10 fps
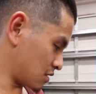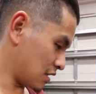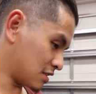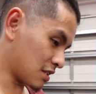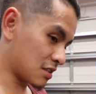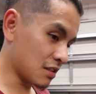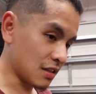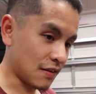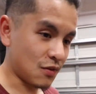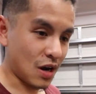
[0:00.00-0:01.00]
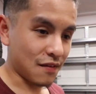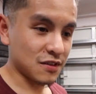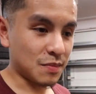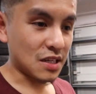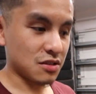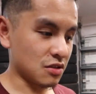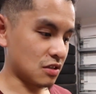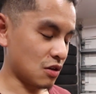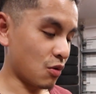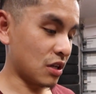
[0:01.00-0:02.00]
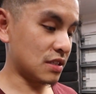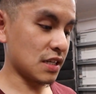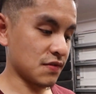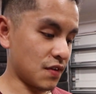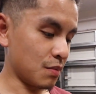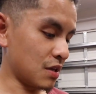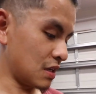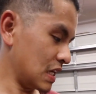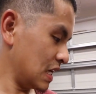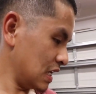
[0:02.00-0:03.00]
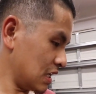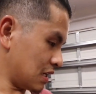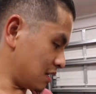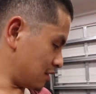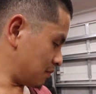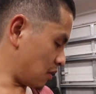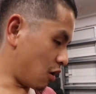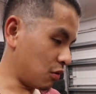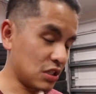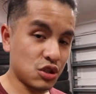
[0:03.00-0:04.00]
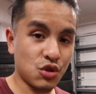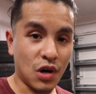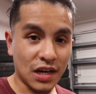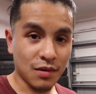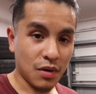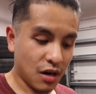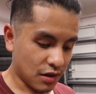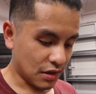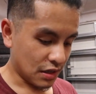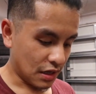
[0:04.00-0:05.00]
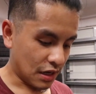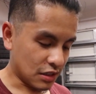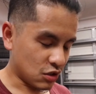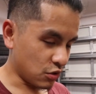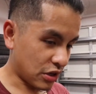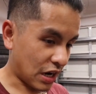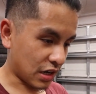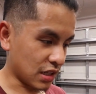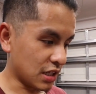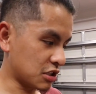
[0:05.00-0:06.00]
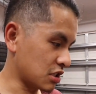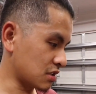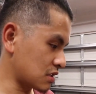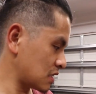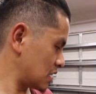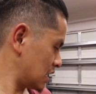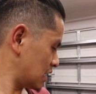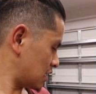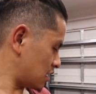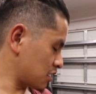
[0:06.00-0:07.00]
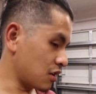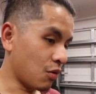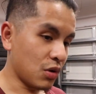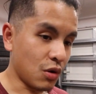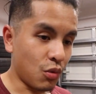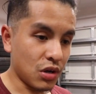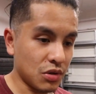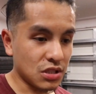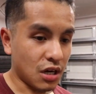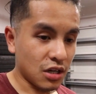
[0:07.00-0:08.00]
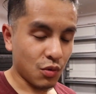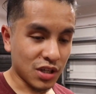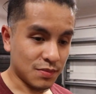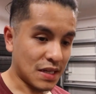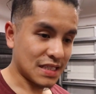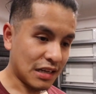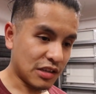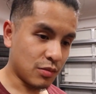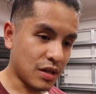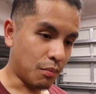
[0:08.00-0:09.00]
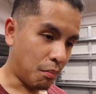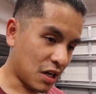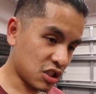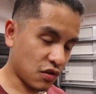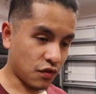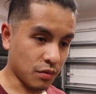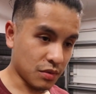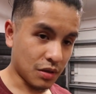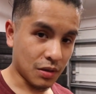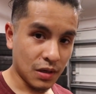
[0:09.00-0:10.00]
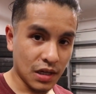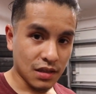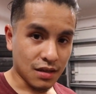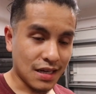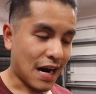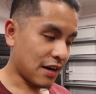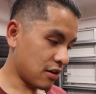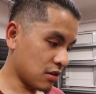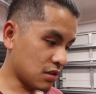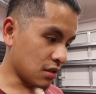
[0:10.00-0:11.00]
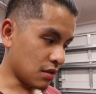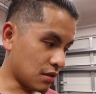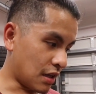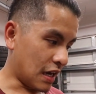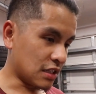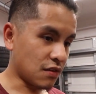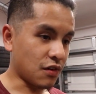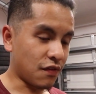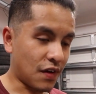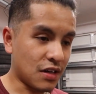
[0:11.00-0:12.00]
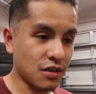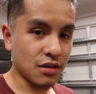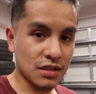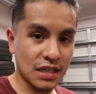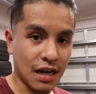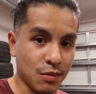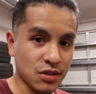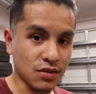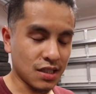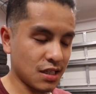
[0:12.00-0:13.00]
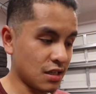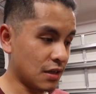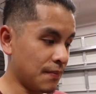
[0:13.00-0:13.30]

It's just good. If you have spacers and you want to test fitment, always try them on and do your calculations. You know, when the wheel is on and you want to space it out a little bit, measure from the tire to the edge of your fender to see how much you need.